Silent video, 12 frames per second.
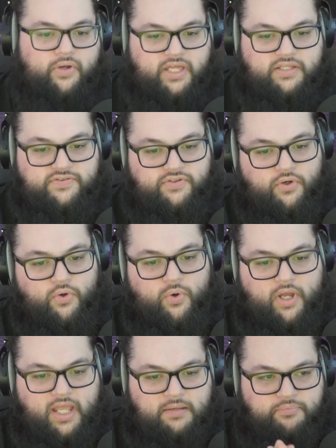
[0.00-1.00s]
Okay,
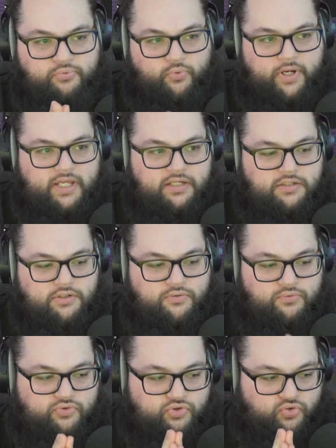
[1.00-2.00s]
so a brand
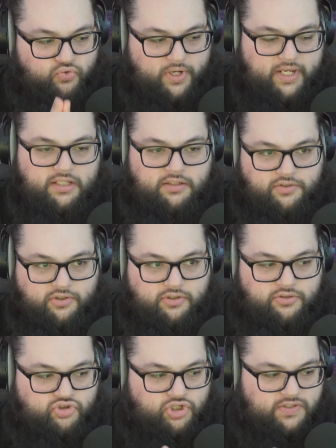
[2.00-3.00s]
new
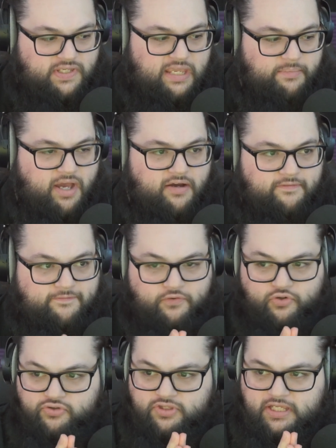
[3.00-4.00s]
trailer just came out
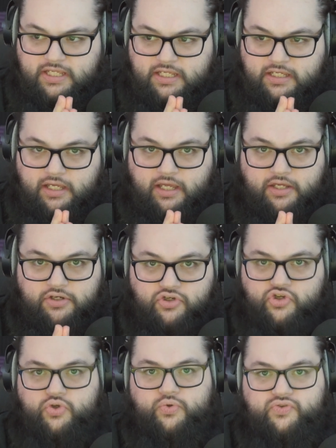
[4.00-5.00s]
for the
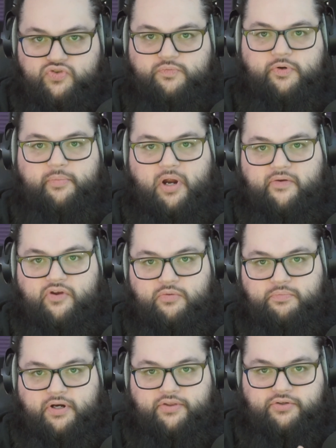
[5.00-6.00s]
new Super
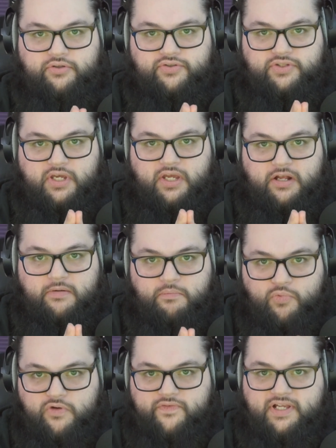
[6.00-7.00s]
Mario Brothers
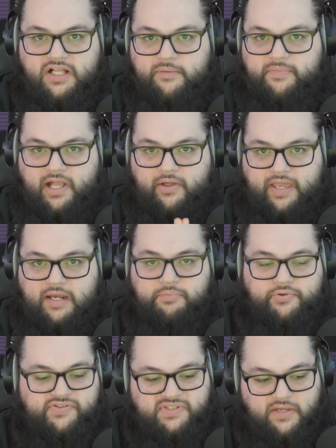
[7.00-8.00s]
movie coming out
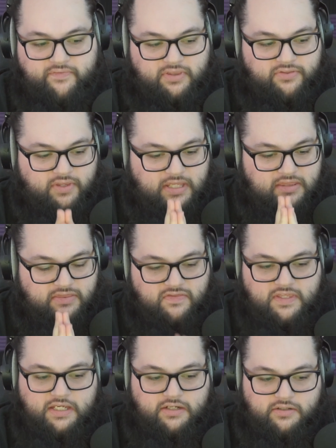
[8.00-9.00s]
April 7th in
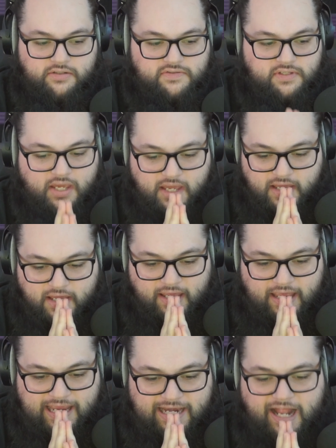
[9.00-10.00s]
theaters.
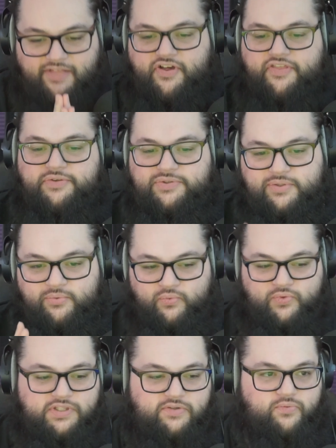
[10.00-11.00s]
And I thought this was a
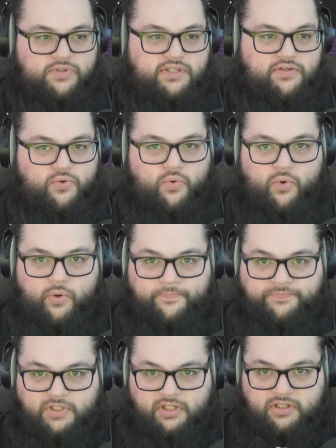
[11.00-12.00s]
really, really cool
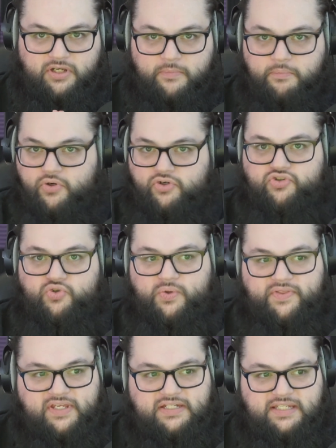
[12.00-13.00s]
commercial
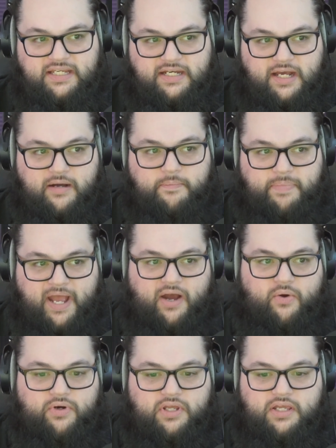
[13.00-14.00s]
that they did
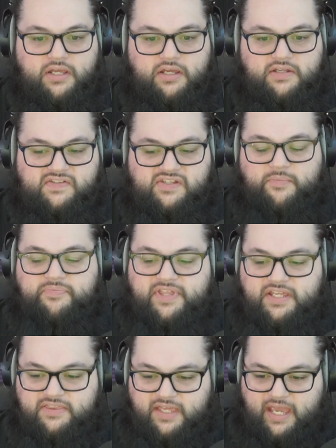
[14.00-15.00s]
about
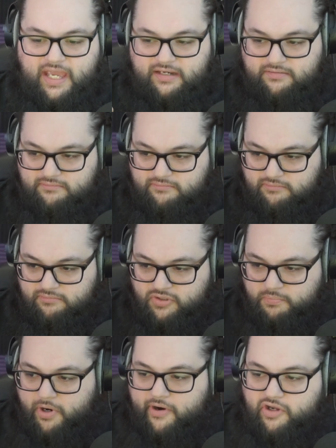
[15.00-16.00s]
something that
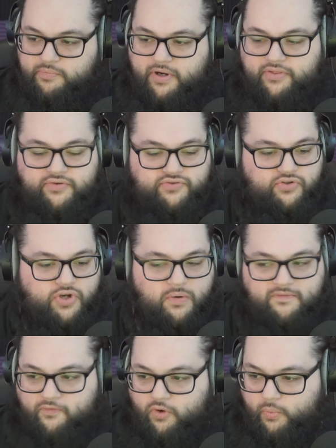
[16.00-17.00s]
the Mario Brothers are
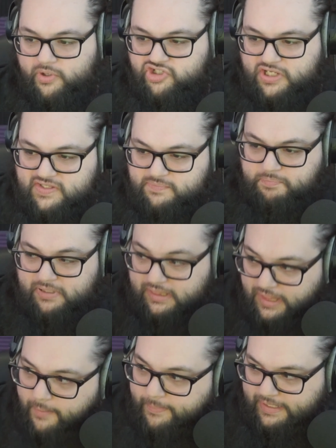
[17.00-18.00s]
known for, which is
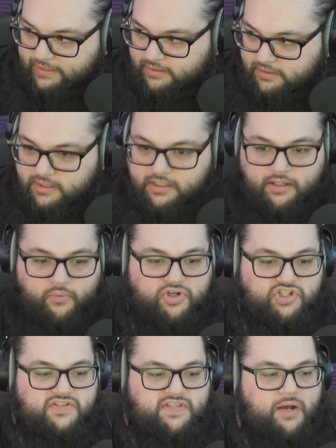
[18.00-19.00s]
plumbing,
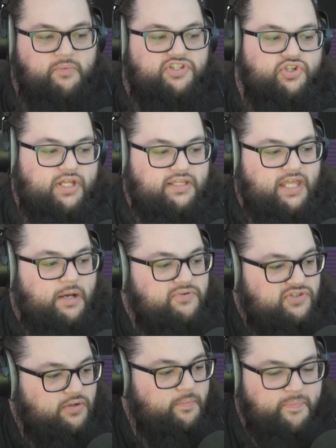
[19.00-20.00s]
which is that was
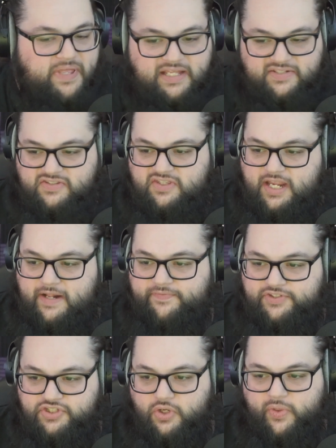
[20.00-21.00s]
their biggest thing.
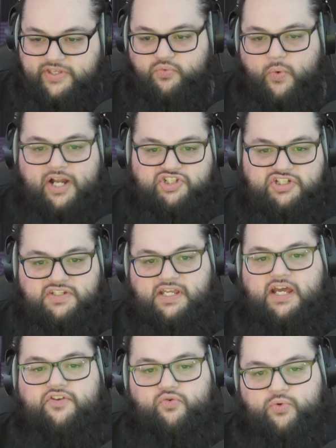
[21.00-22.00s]
So let's watch it
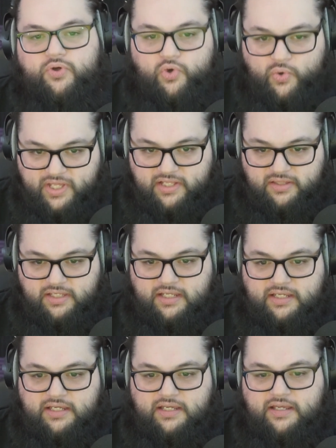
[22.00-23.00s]
together real quickly.